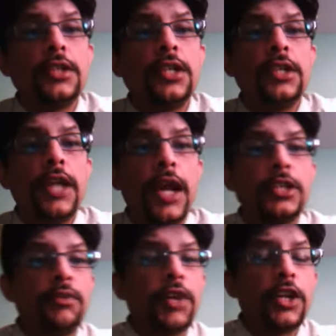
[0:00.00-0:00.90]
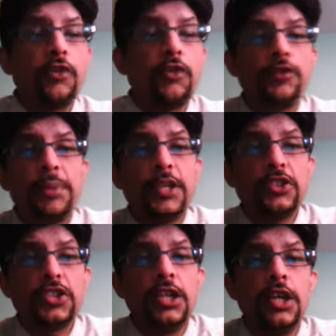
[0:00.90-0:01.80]
Then he had the wicket of Du
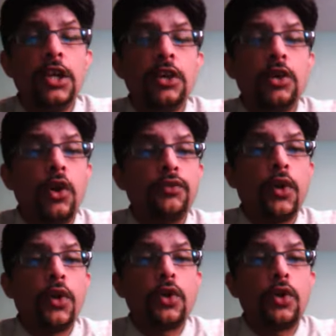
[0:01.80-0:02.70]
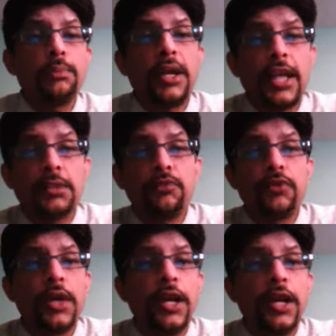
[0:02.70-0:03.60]
Plessis caught by Latham
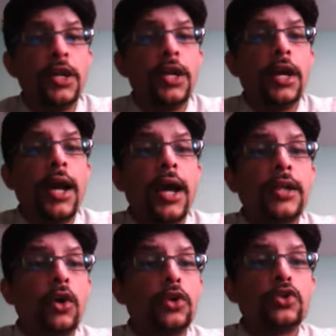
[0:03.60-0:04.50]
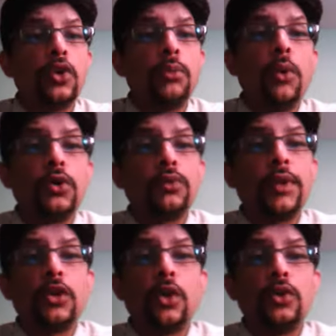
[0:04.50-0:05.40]
for 8. And also Bolt
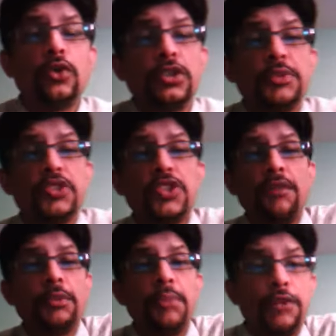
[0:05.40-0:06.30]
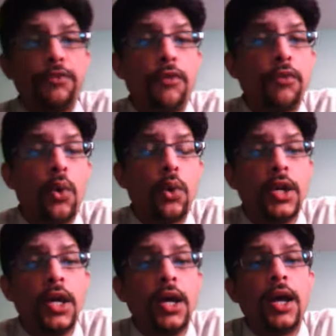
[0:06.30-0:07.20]
went on to dismiss David Miller for 4.